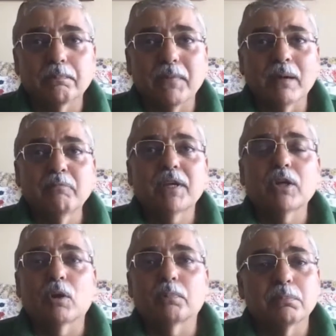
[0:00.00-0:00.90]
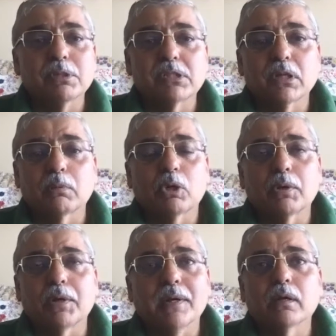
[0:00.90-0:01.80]
I'm very optimistic about
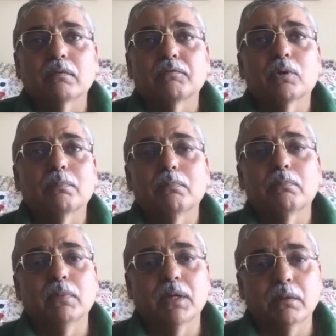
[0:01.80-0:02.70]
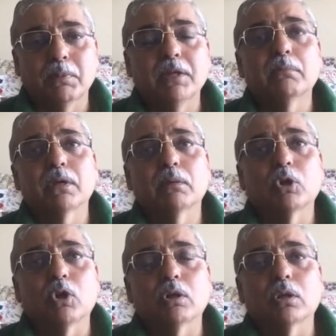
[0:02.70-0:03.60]
India for medium term or
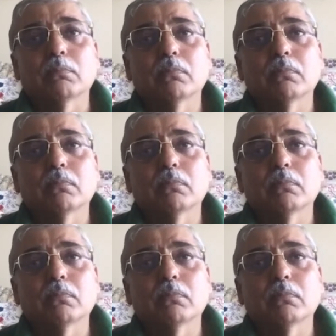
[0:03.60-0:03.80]
long term.